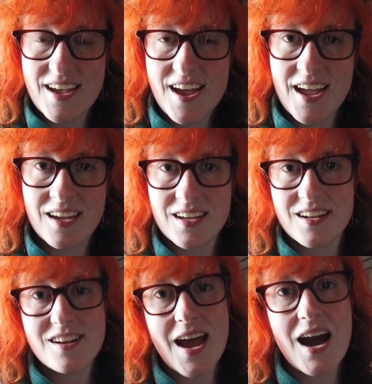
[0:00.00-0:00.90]

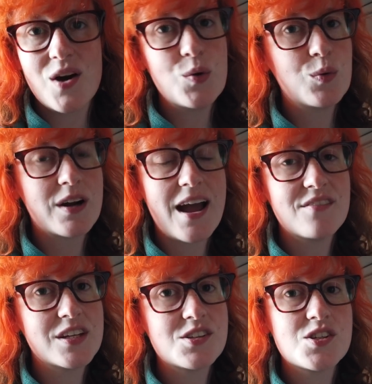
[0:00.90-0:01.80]
And now we're
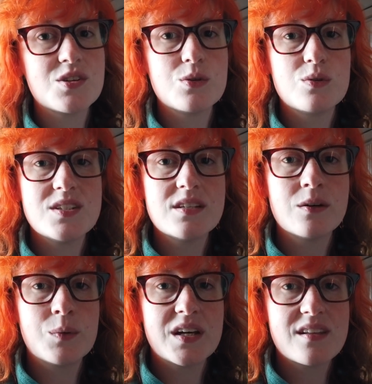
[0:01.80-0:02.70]
having to
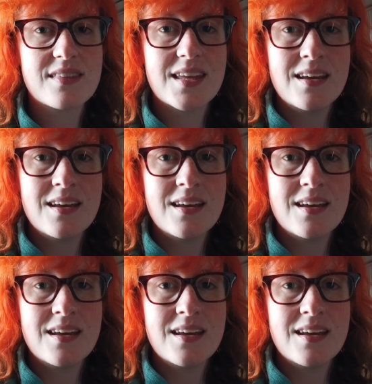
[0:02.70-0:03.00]
deal with